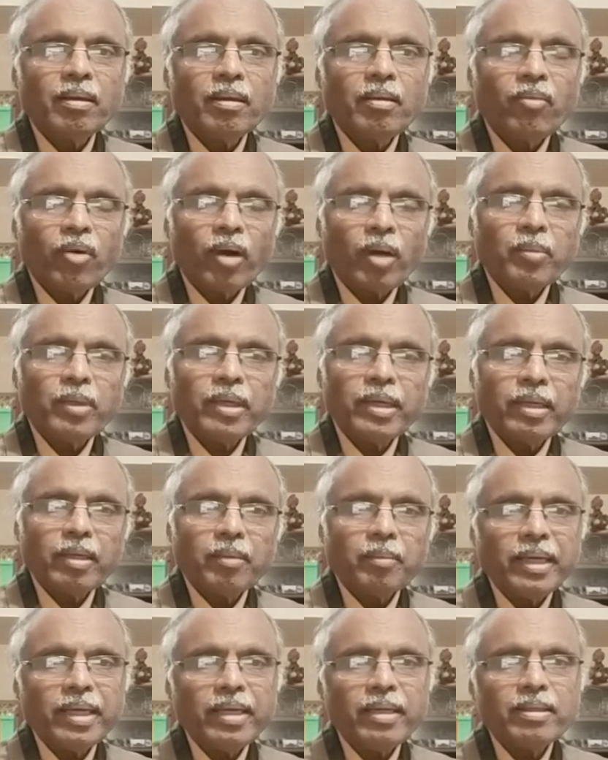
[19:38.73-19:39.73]
formulated
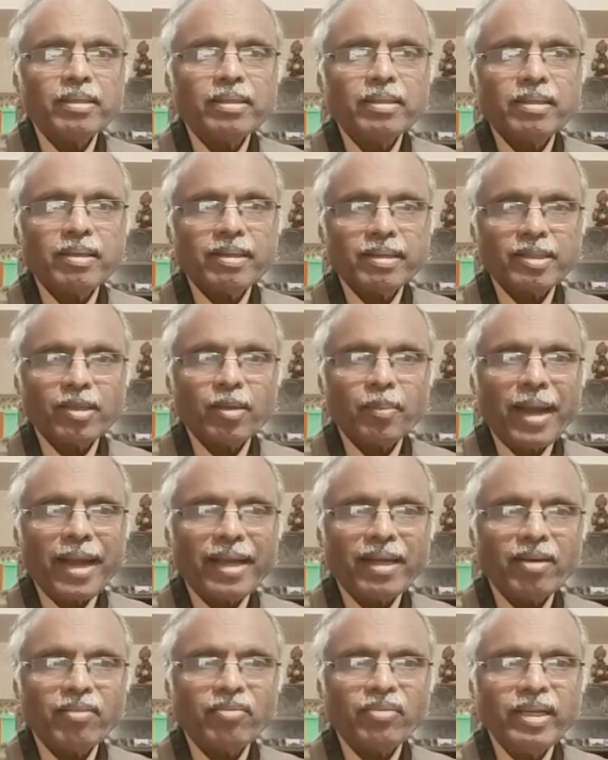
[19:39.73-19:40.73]
by Reserve
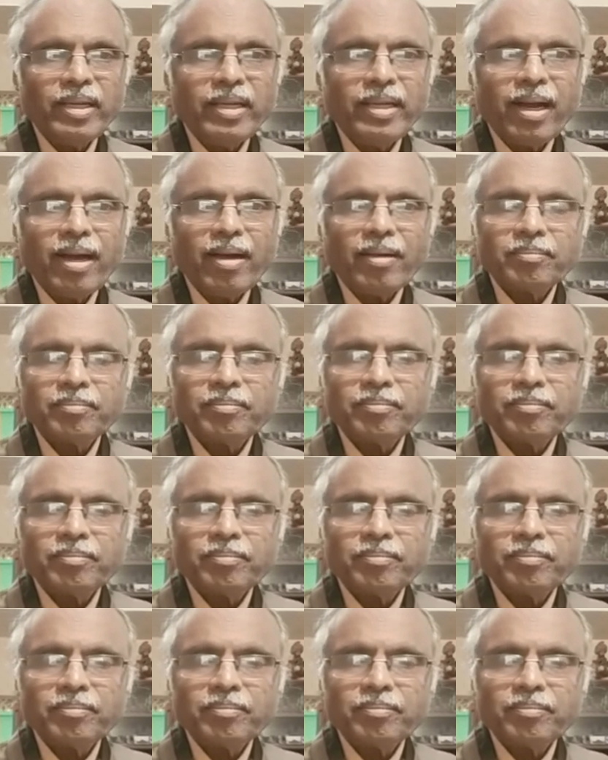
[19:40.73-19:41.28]
Bank of India.